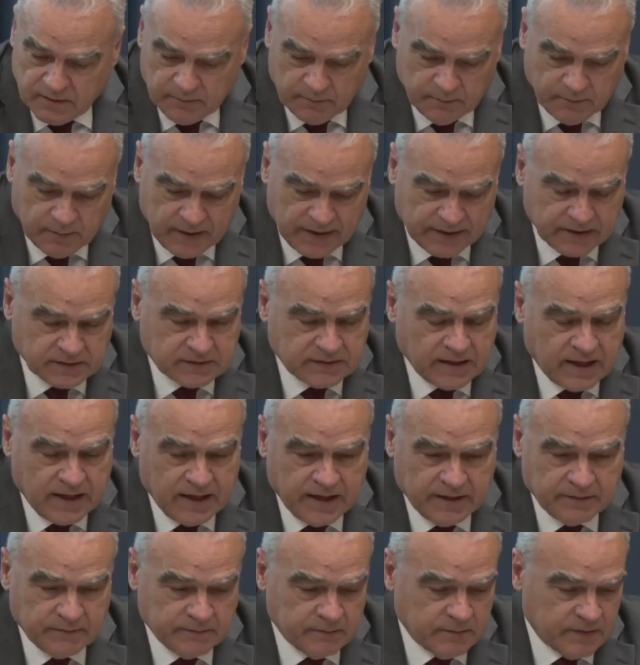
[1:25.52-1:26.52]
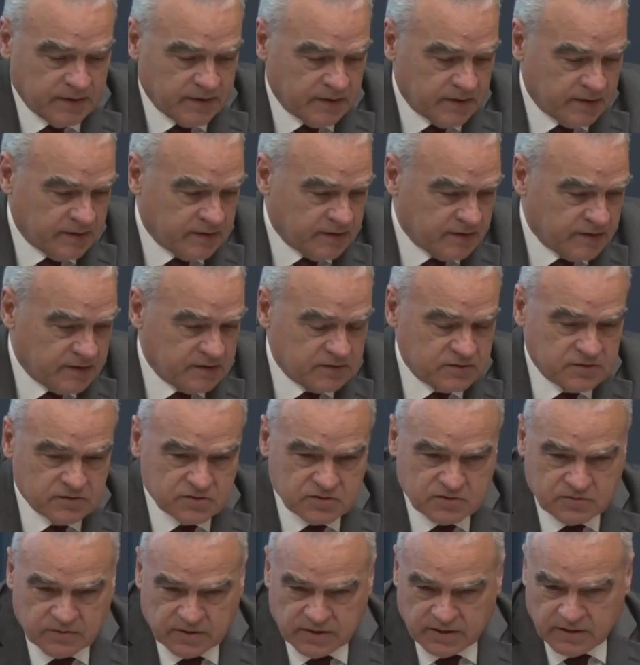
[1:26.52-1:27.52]
maritime
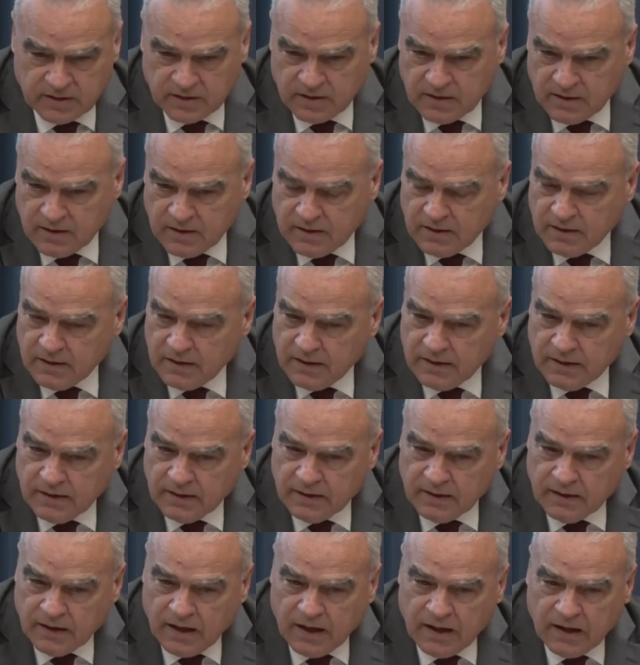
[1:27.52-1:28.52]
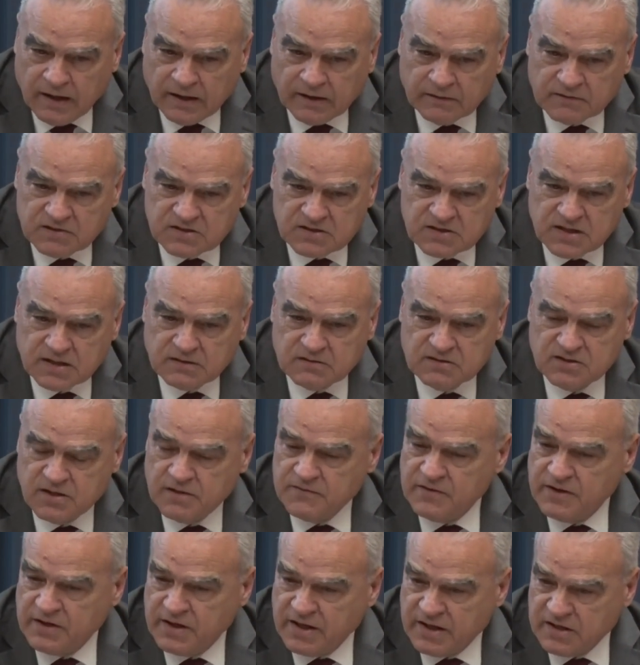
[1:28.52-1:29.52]
industry are Z
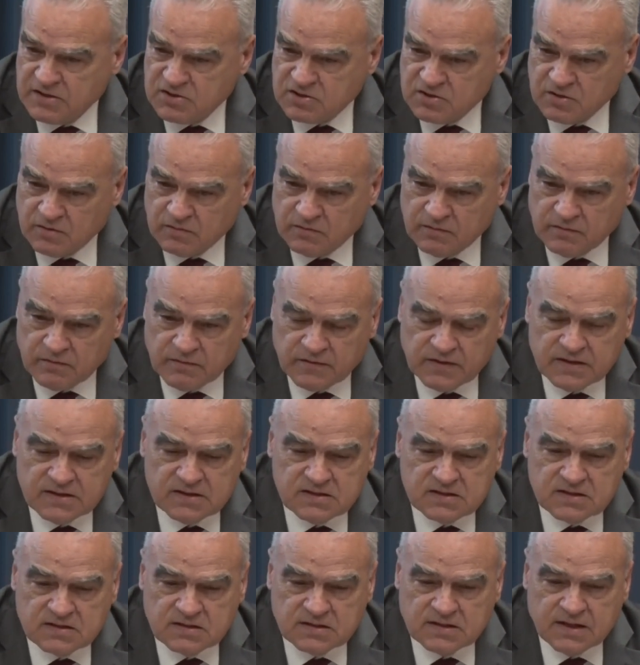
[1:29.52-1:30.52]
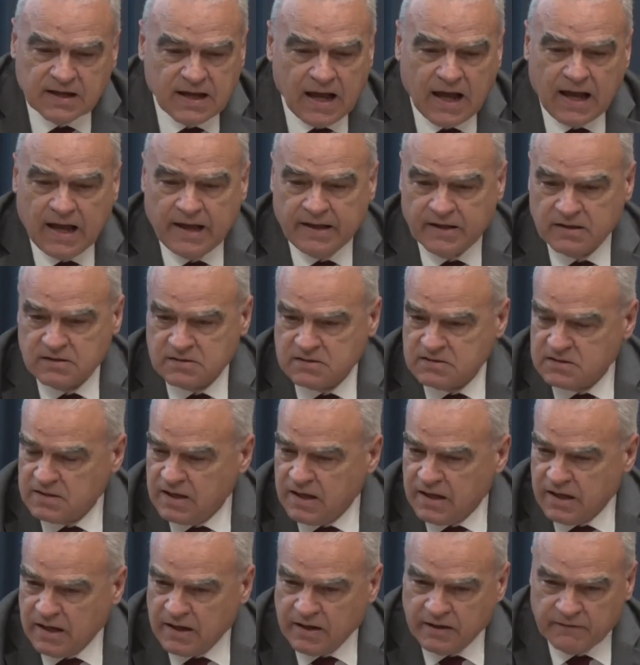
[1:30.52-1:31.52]
generation. These guys
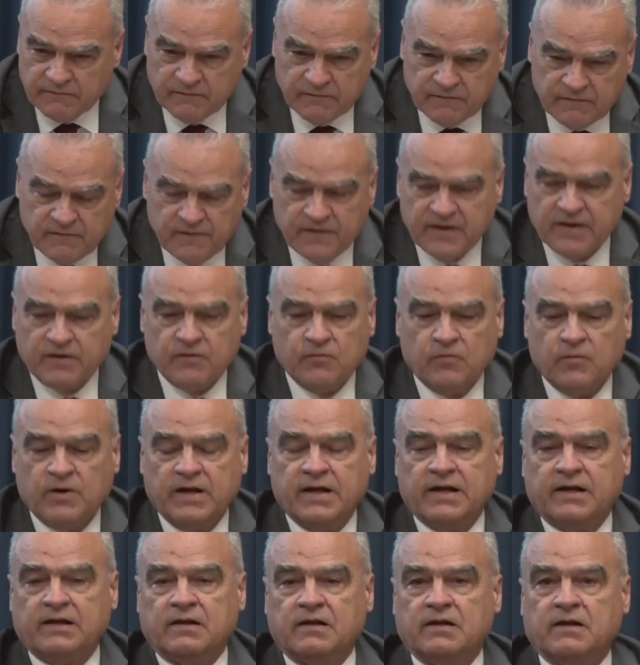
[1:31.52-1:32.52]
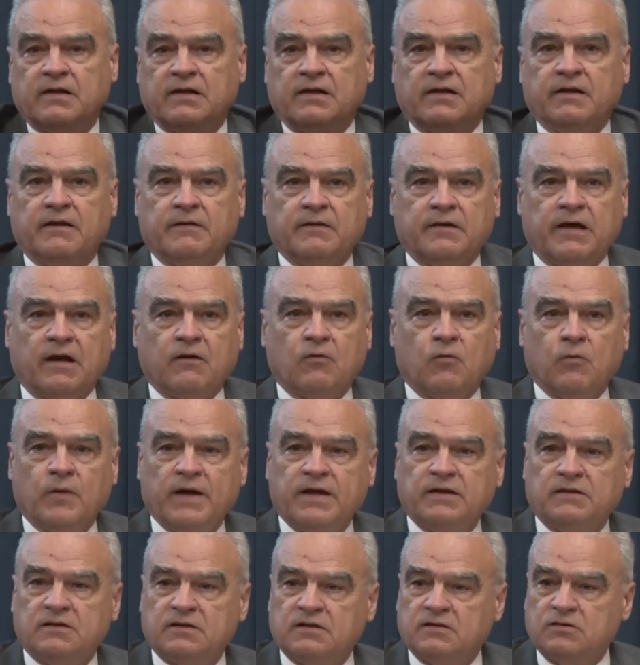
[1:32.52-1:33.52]
are very well
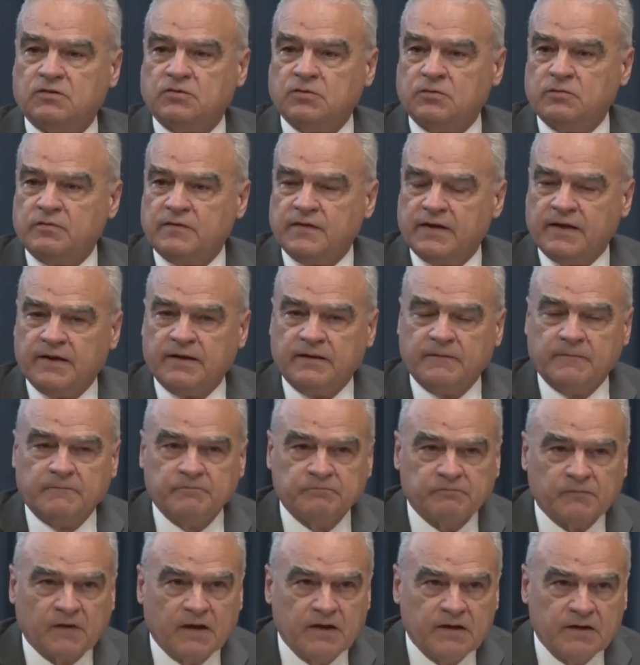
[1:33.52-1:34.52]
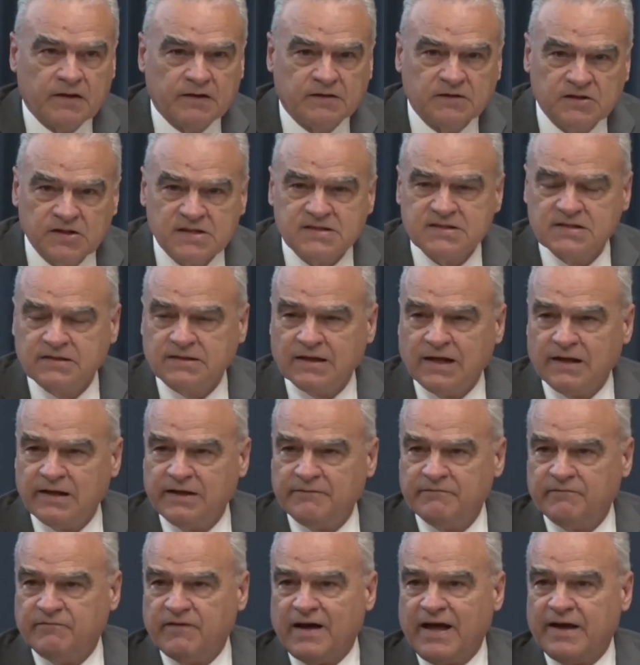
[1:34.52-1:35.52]
acquainted to the digital
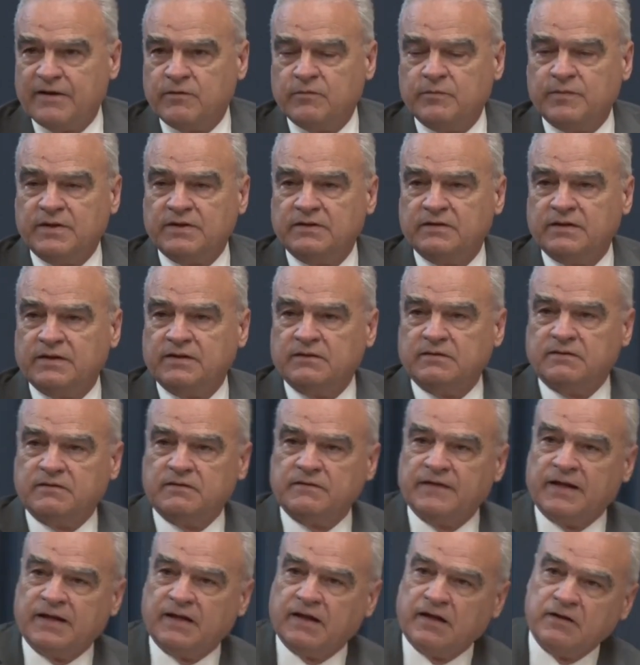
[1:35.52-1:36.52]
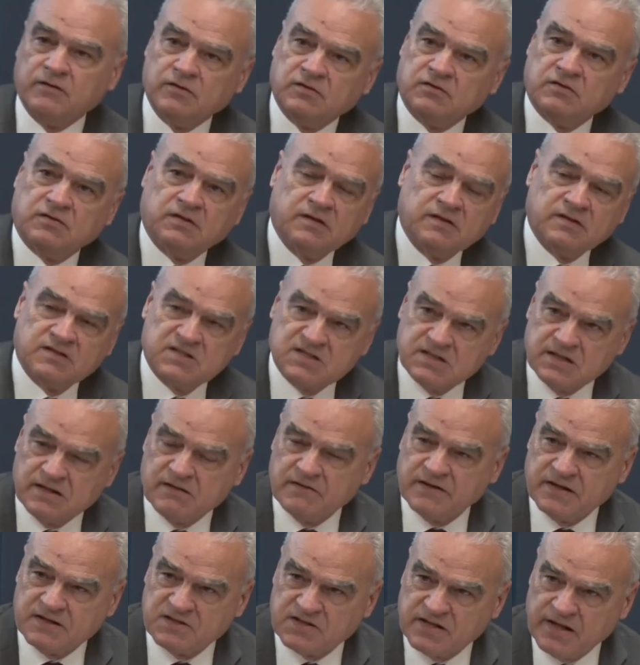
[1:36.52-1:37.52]
environment, and they cannot see
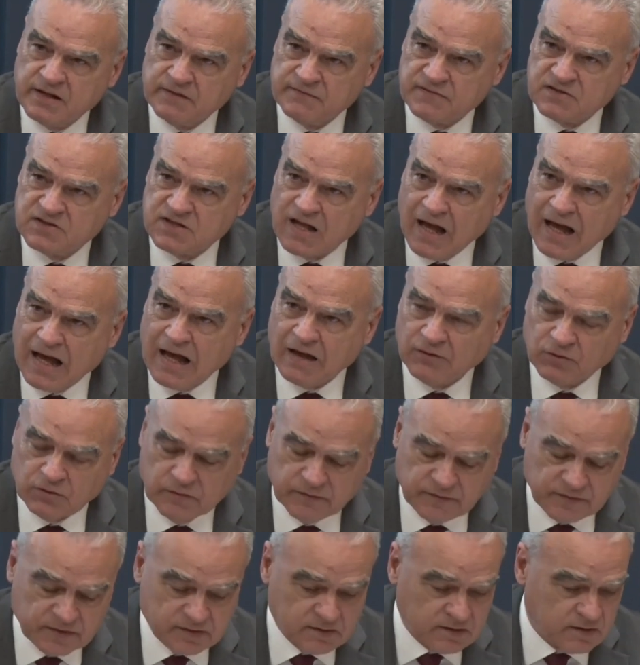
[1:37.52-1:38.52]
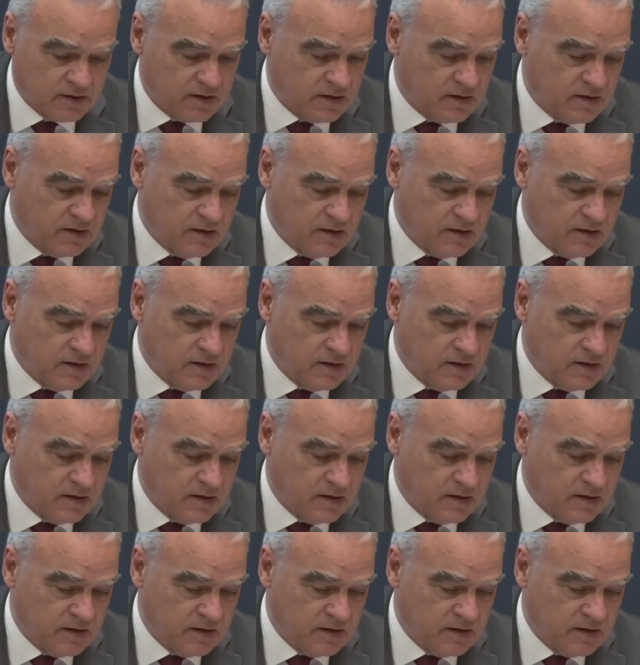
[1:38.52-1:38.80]
themselves out of it.